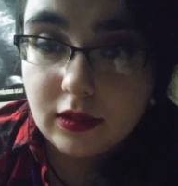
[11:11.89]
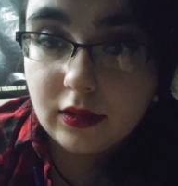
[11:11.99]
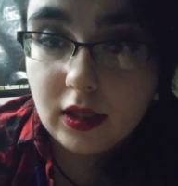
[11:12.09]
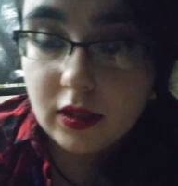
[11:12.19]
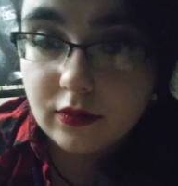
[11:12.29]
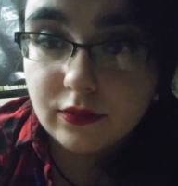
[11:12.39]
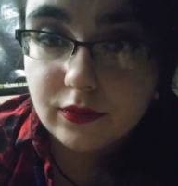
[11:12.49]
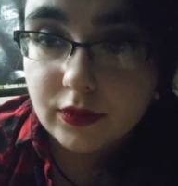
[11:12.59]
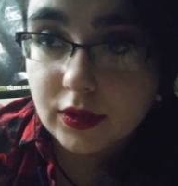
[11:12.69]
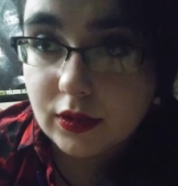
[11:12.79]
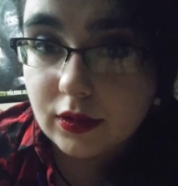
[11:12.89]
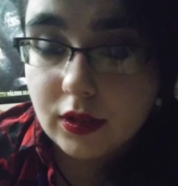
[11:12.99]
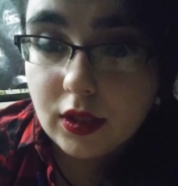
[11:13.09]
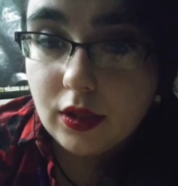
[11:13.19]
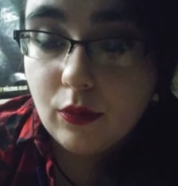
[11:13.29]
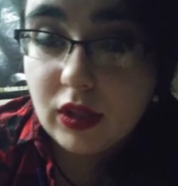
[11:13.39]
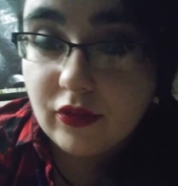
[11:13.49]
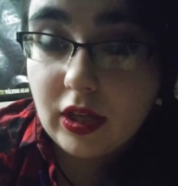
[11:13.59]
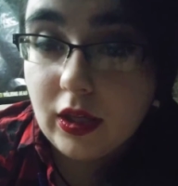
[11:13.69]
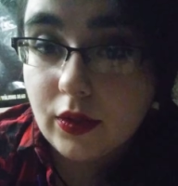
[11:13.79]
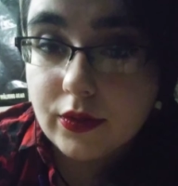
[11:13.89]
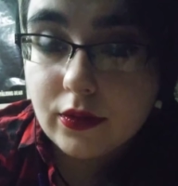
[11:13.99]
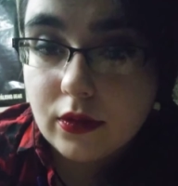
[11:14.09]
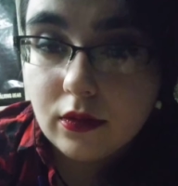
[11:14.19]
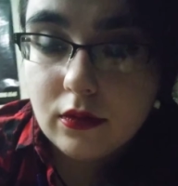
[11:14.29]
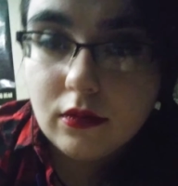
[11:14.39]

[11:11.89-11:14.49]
love, or whatever else,